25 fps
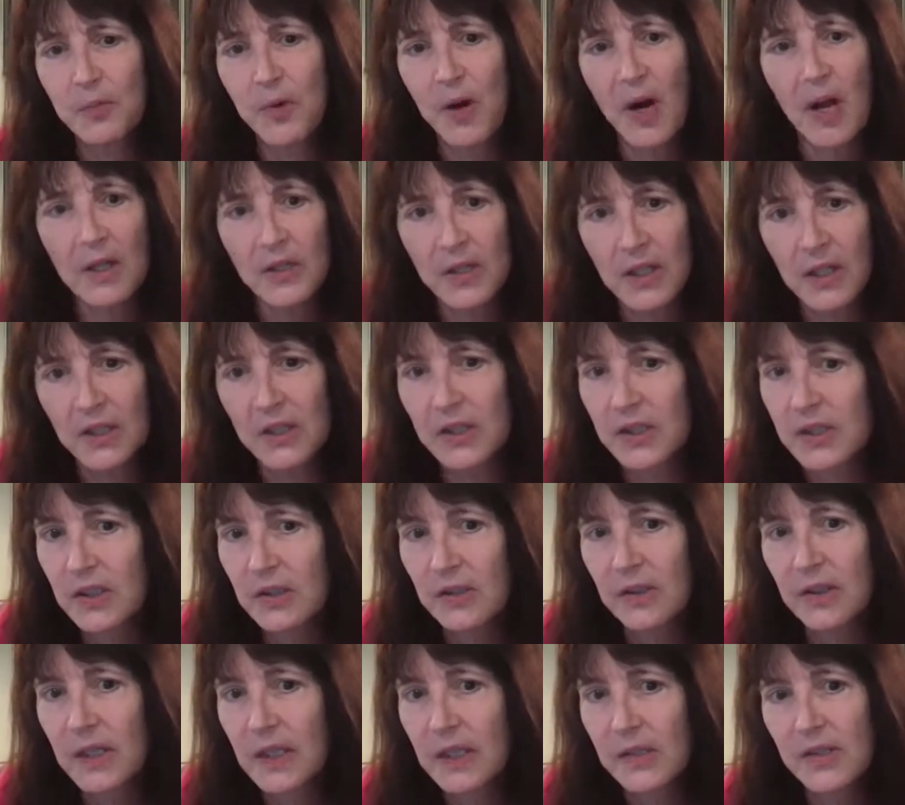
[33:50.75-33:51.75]
project
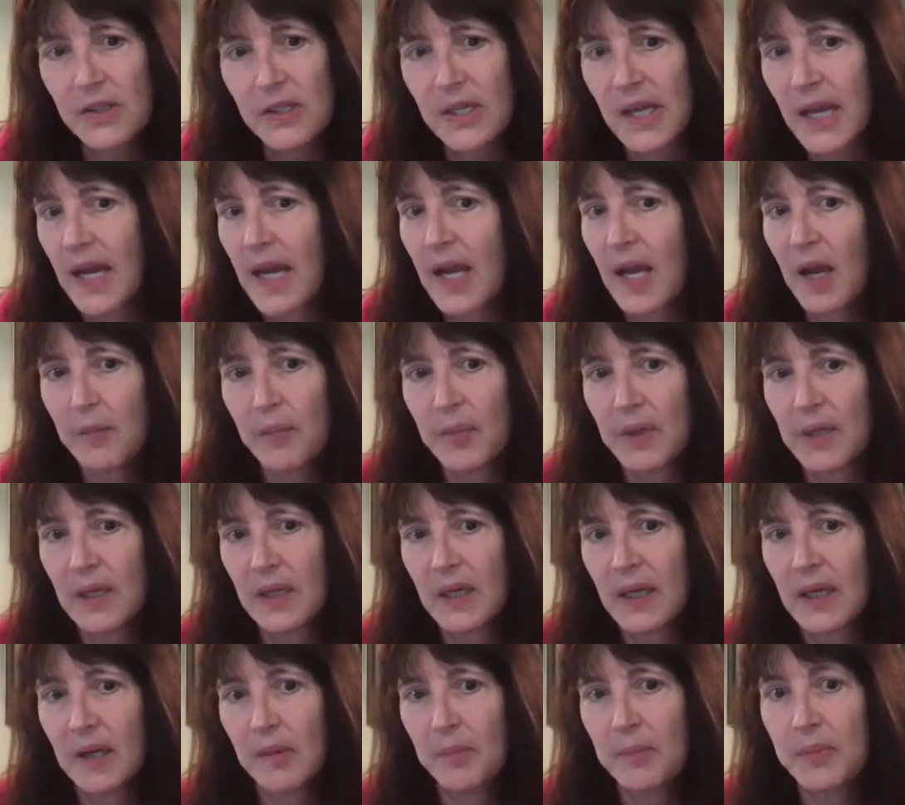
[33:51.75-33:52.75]
still needs to happen,
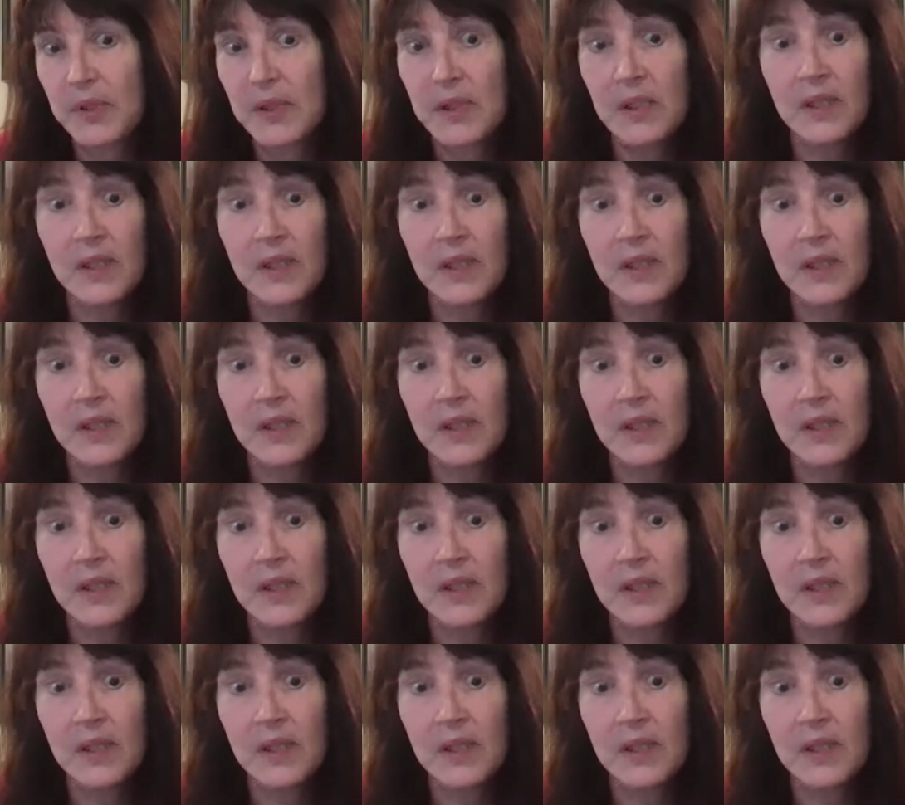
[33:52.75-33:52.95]
and